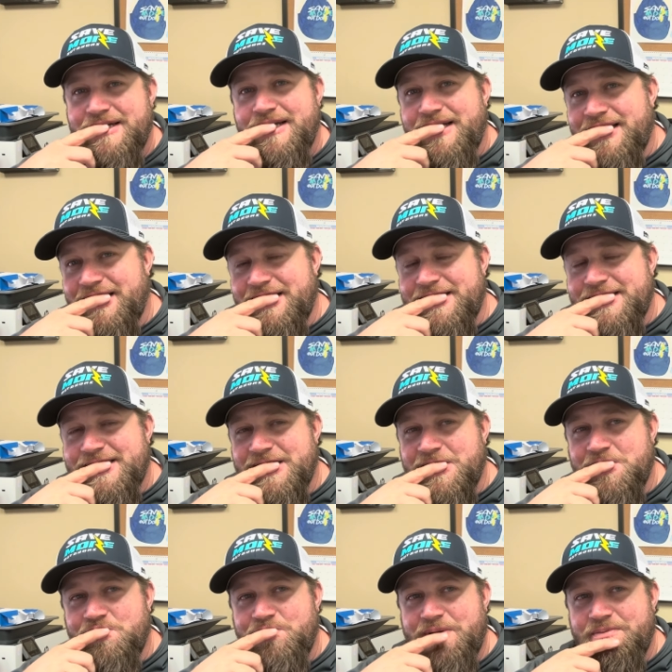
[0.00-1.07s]
And so
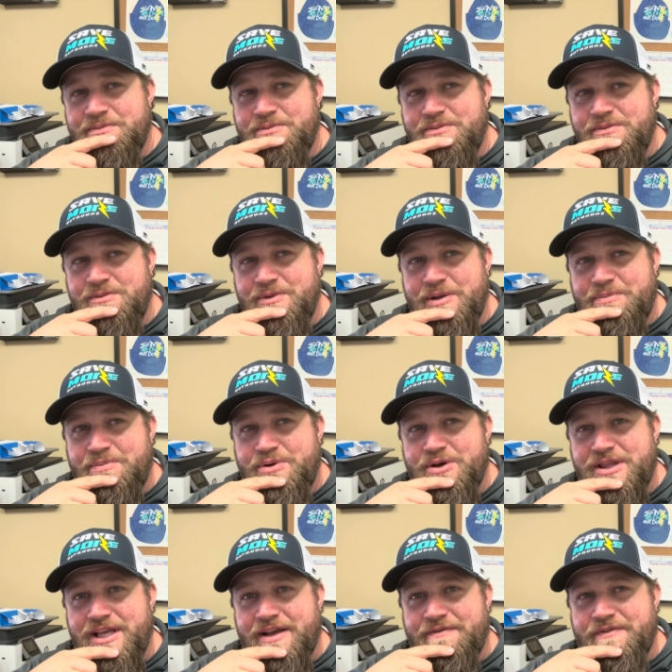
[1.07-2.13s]
we
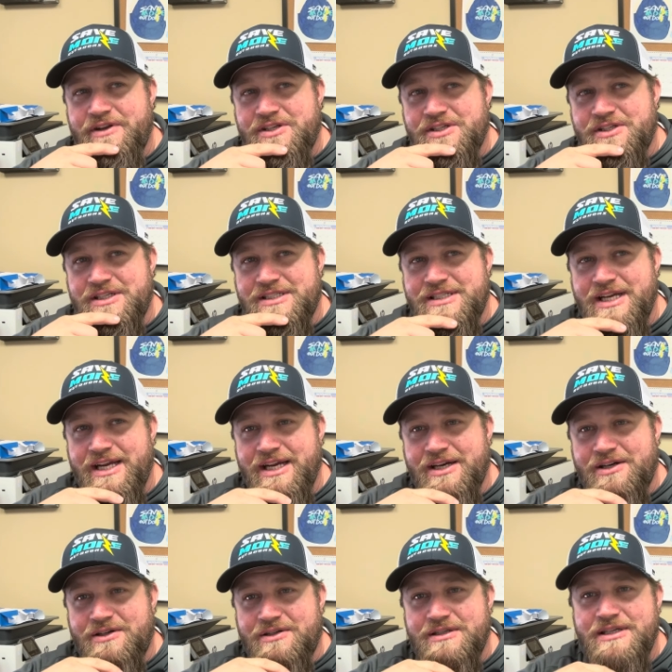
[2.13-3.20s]
put that fish on the
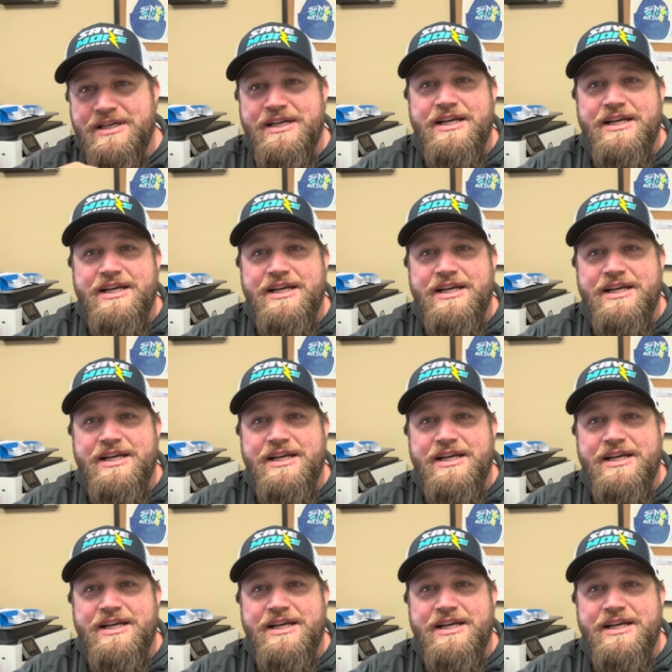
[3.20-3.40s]
scale,